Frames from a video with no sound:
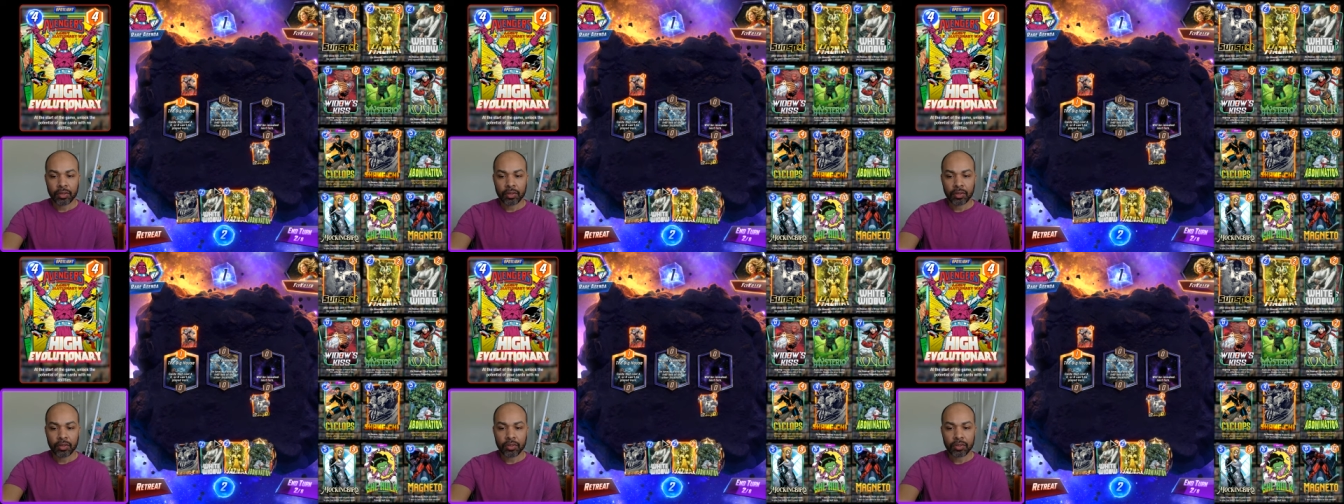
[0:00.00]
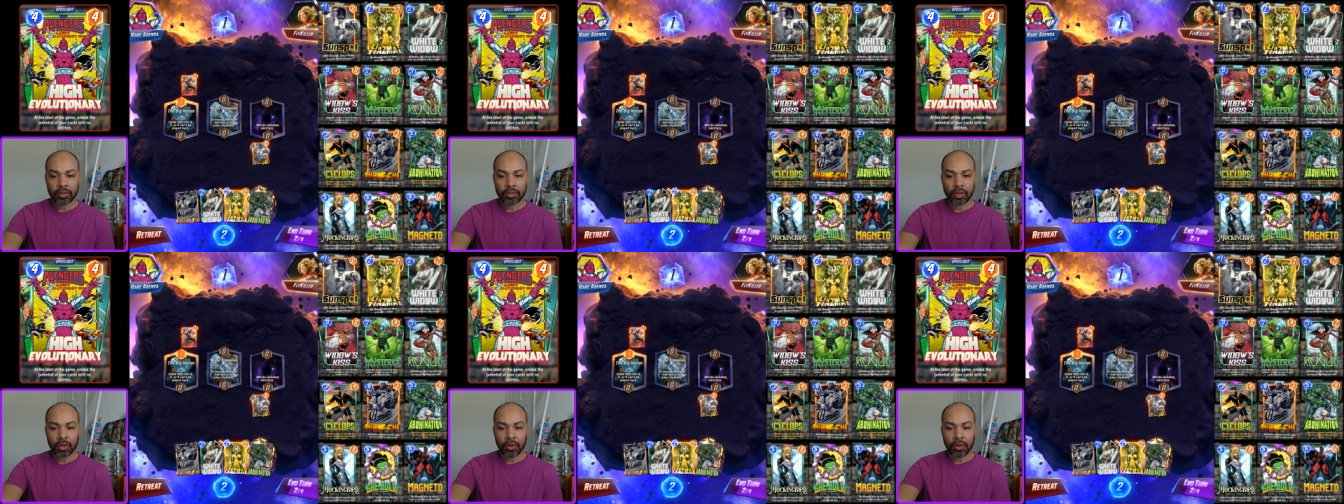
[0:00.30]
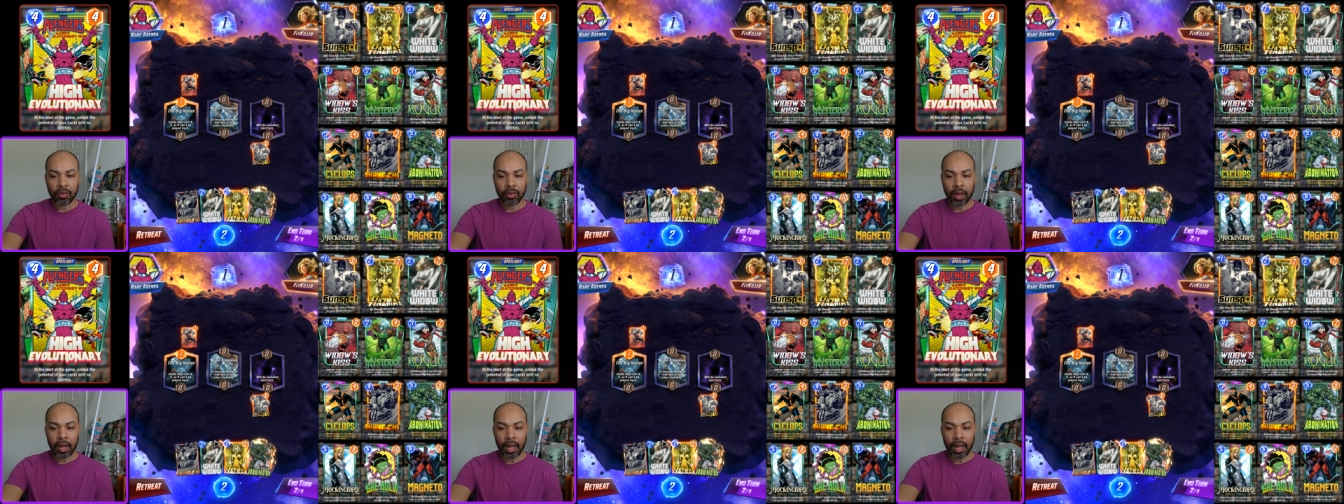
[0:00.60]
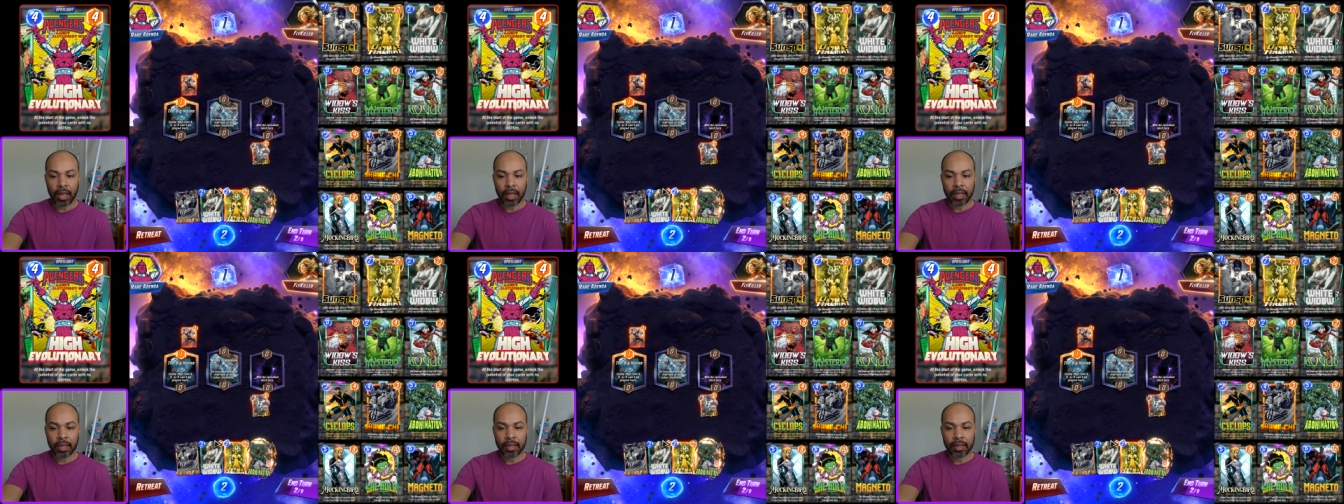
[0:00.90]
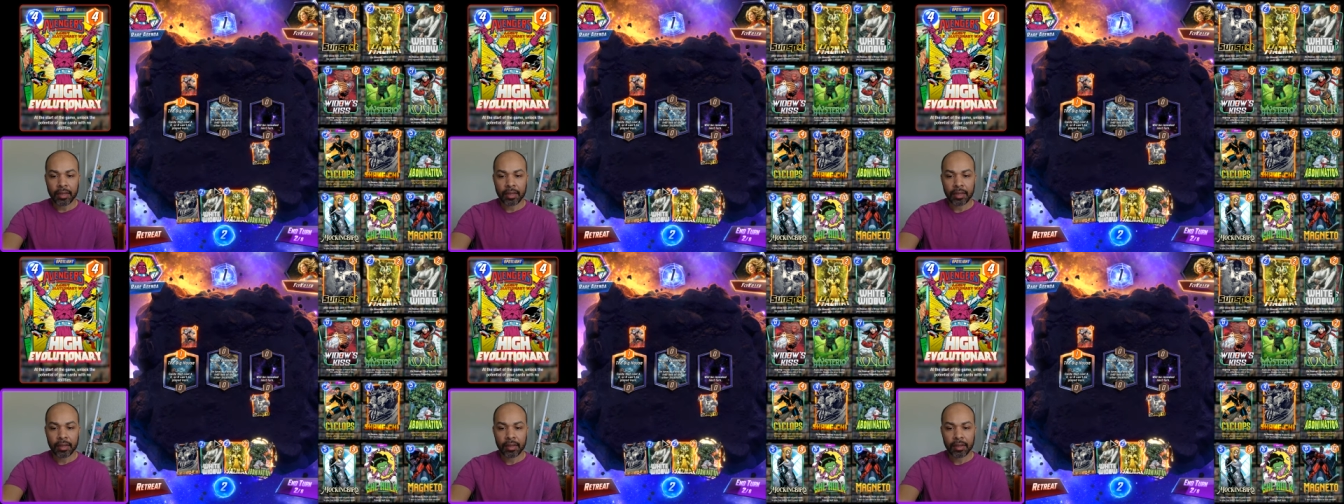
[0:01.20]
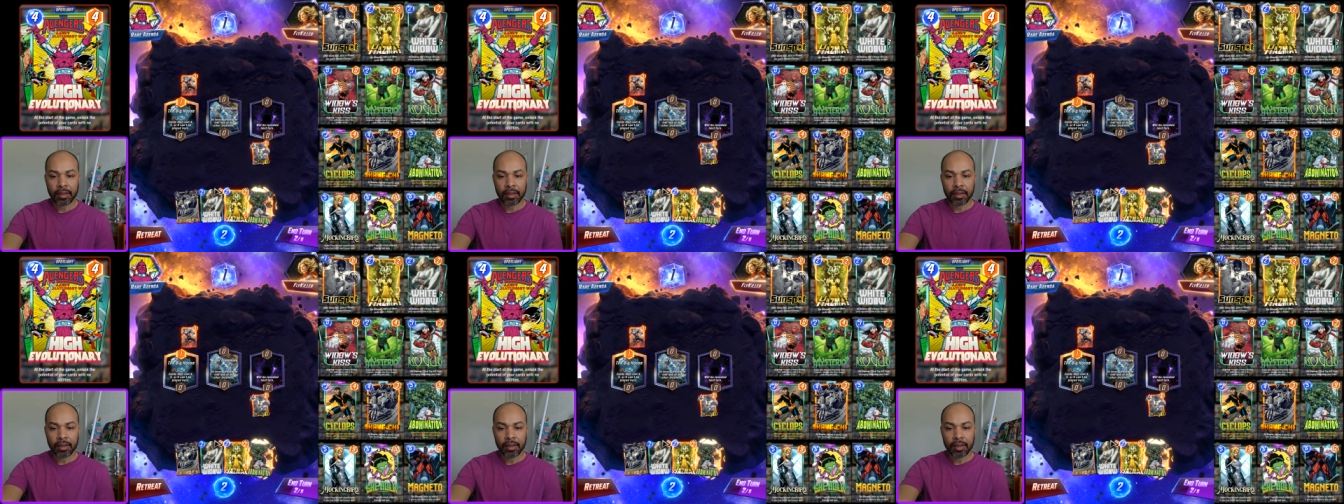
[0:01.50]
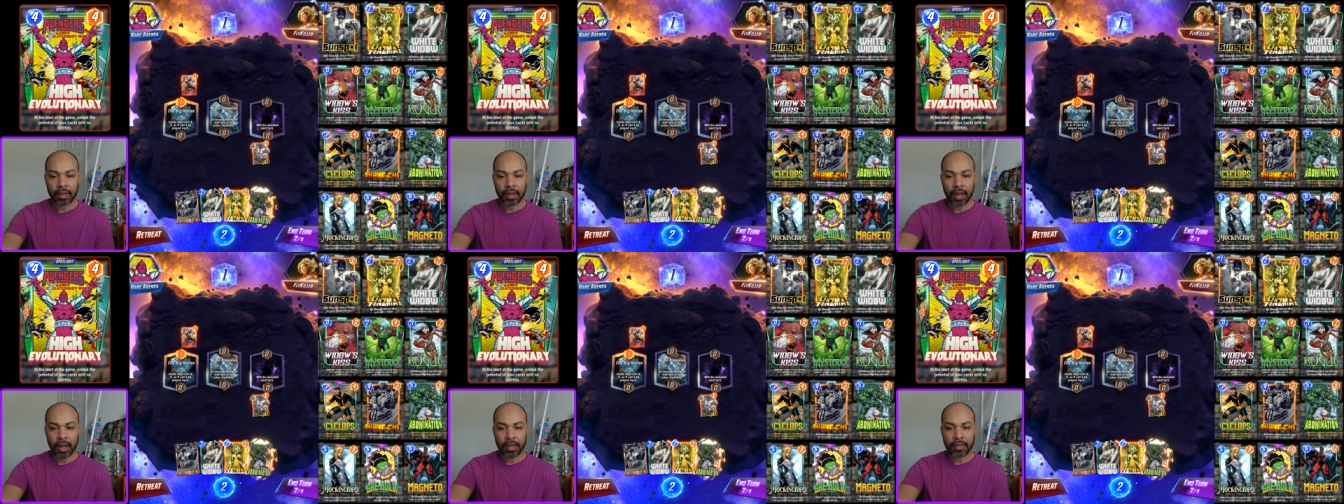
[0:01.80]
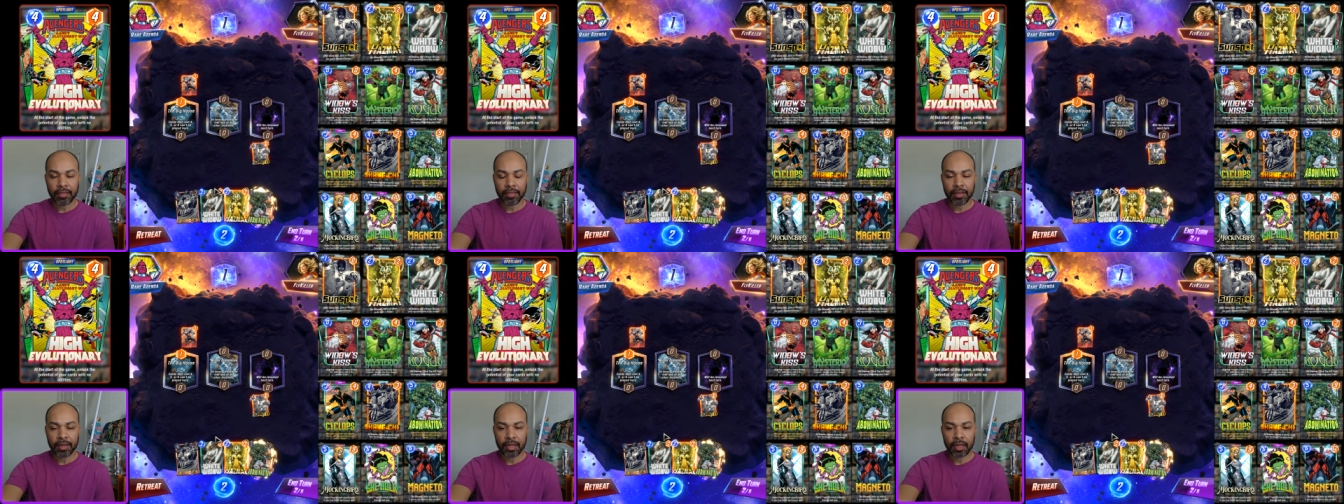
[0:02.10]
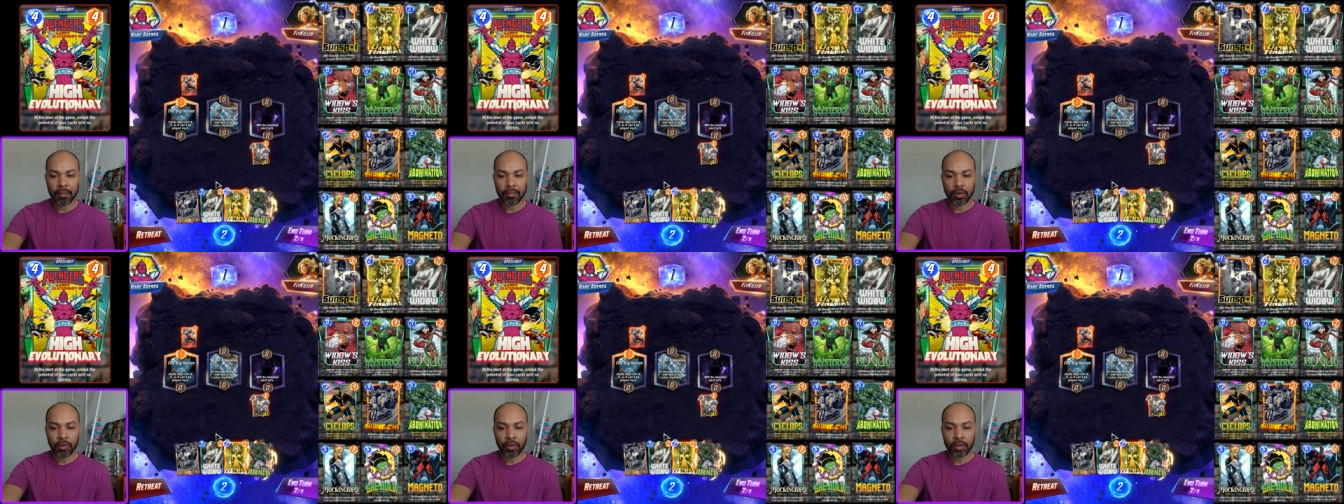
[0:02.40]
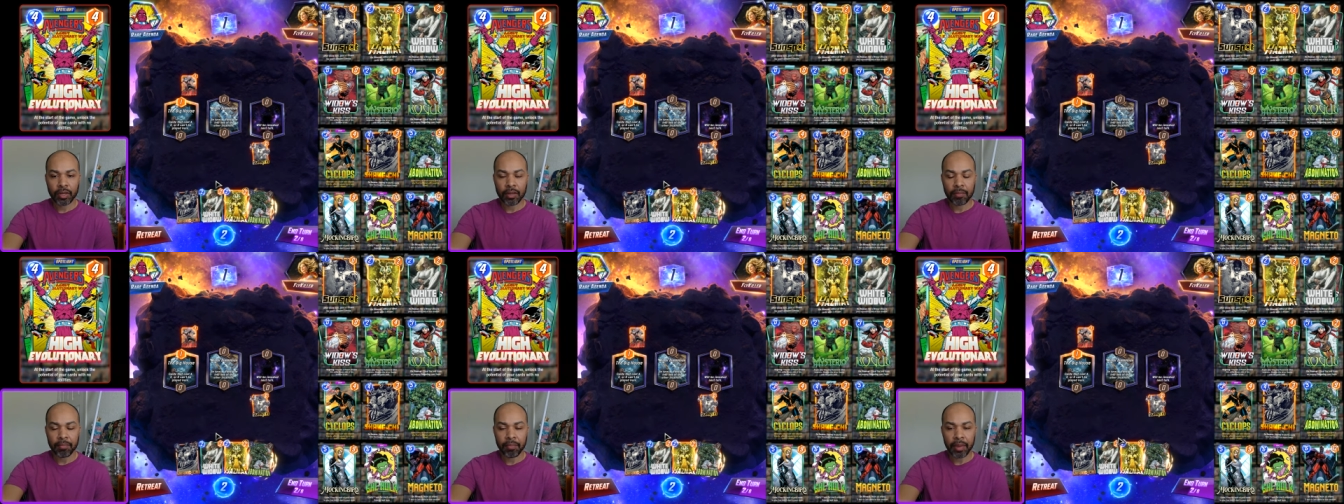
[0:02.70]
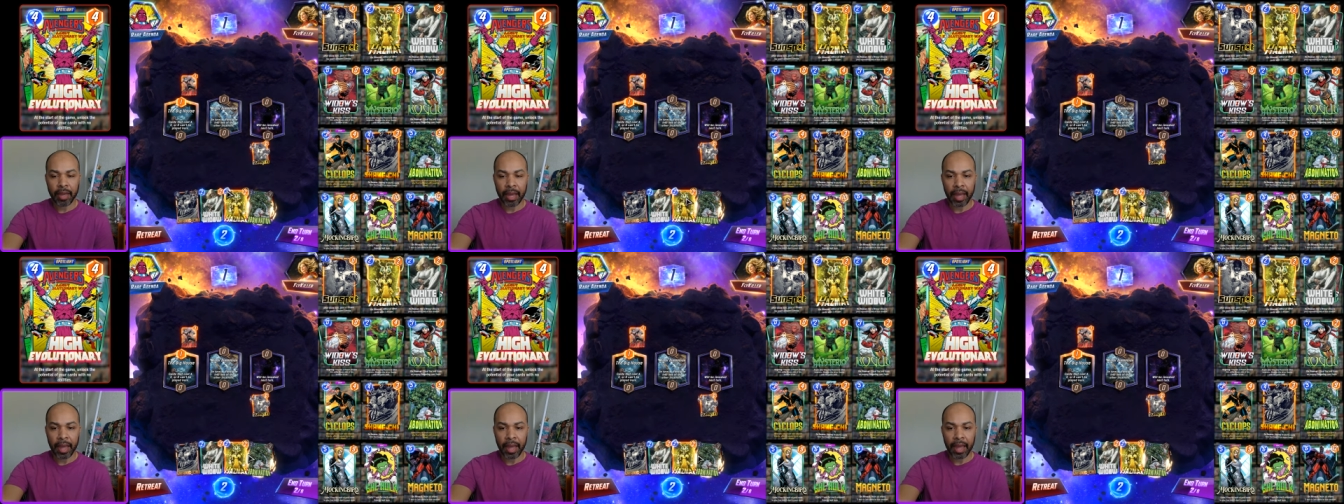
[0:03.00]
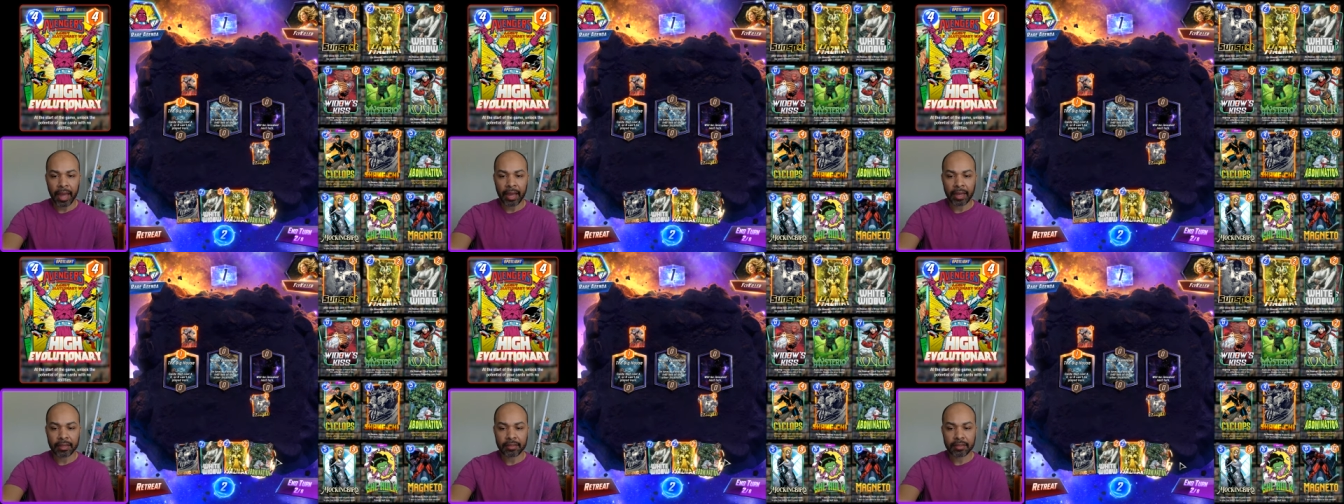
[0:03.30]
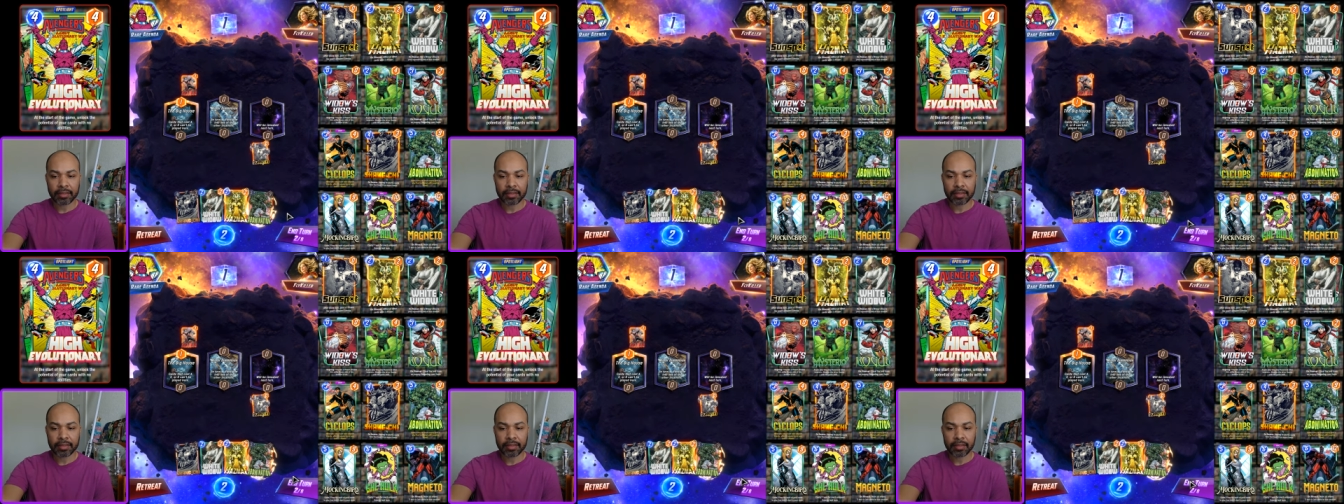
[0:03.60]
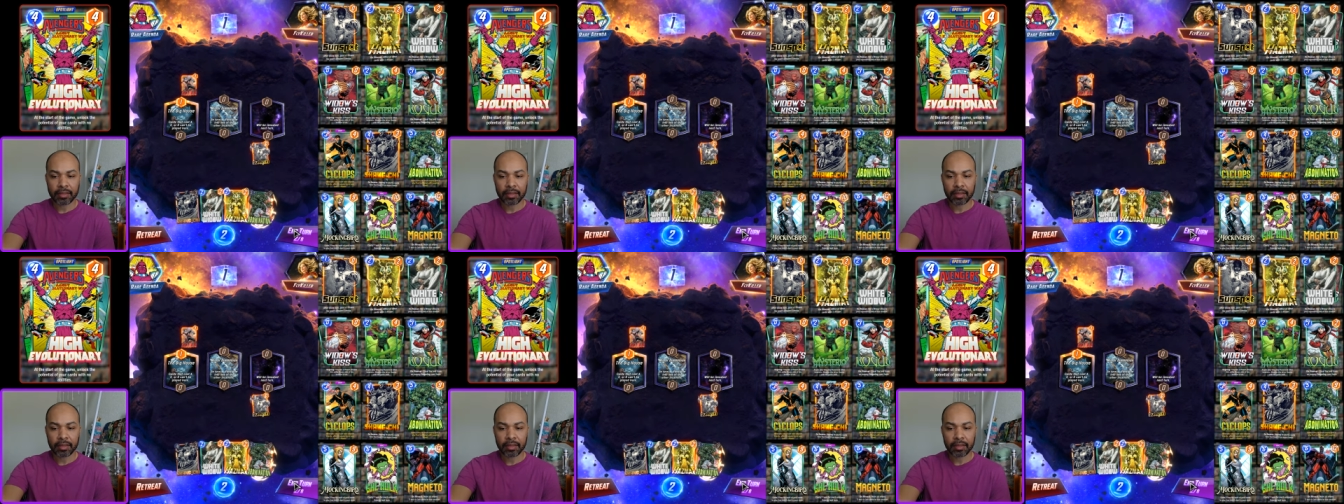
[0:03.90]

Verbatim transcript: So I I think I'm going to pass.